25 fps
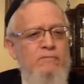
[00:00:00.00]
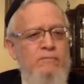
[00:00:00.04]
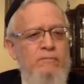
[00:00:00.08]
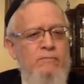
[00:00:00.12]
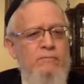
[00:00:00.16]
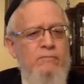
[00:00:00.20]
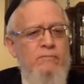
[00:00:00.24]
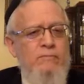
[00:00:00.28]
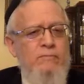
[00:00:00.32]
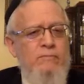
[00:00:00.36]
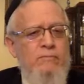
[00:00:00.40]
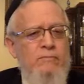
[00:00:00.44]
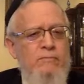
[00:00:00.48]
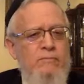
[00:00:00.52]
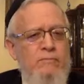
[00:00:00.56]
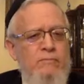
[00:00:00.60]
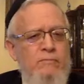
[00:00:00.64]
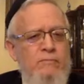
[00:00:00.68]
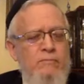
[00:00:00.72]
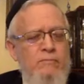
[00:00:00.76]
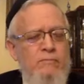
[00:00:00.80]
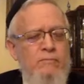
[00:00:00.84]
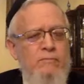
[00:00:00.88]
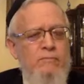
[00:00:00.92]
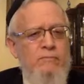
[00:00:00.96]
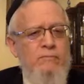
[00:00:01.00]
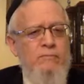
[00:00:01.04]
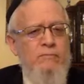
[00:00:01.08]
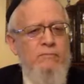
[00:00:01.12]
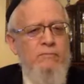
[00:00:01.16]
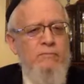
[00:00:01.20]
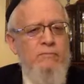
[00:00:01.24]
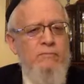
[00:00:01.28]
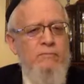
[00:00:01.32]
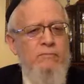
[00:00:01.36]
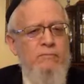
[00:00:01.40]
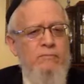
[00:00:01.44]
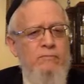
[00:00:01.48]

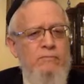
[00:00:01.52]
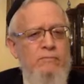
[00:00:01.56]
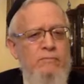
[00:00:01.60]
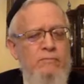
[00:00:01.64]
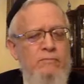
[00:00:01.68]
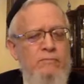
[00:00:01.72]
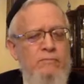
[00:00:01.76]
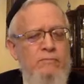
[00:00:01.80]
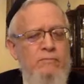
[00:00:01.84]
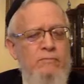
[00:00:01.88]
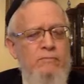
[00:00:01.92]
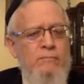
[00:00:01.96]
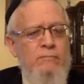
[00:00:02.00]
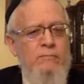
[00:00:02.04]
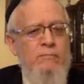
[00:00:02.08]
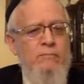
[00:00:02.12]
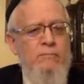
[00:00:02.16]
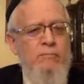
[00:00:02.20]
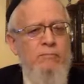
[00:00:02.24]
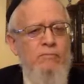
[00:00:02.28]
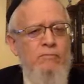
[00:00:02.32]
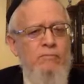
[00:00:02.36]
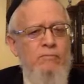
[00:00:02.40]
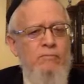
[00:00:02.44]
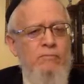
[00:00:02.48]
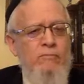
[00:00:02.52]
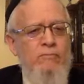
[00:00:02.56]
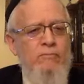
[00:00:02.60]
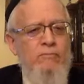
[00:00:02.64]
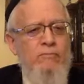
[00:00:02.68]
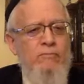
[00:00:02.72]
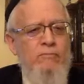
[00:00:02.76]
Nobody speaks.